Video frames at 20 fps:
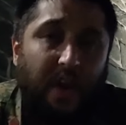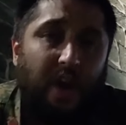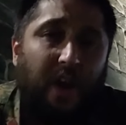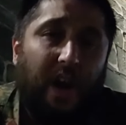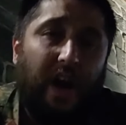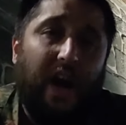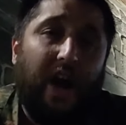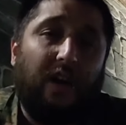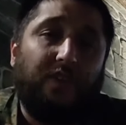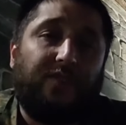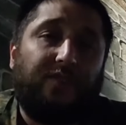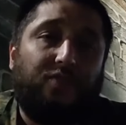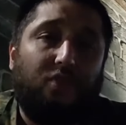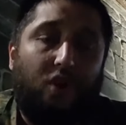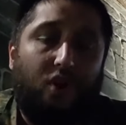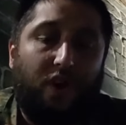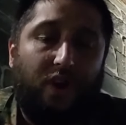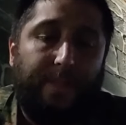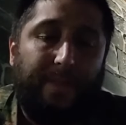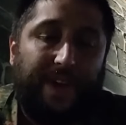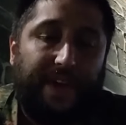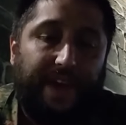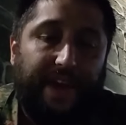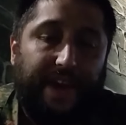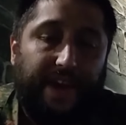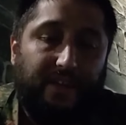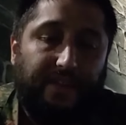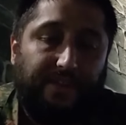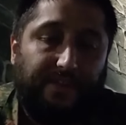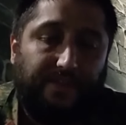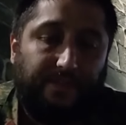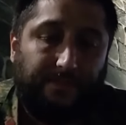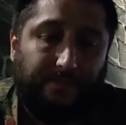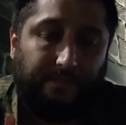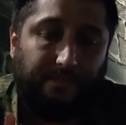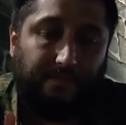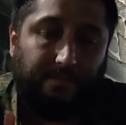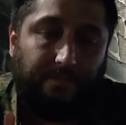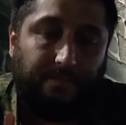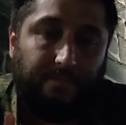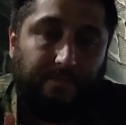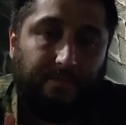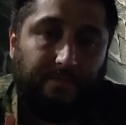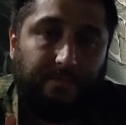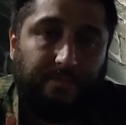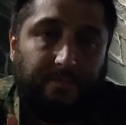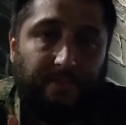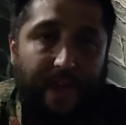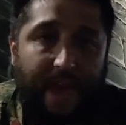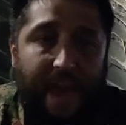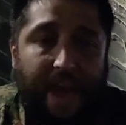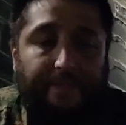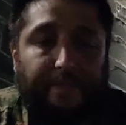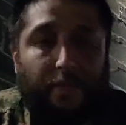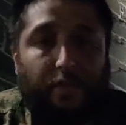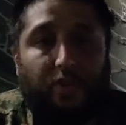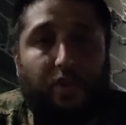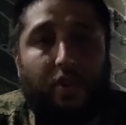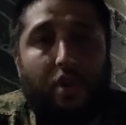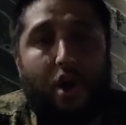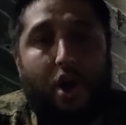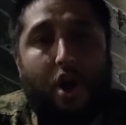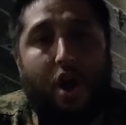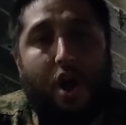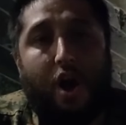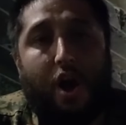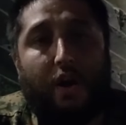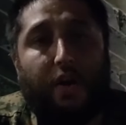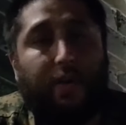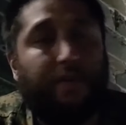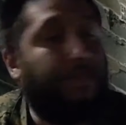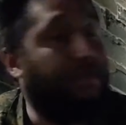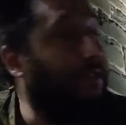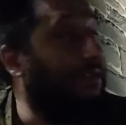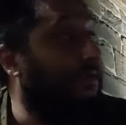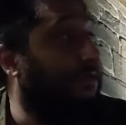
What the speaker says: Our story begins after a long,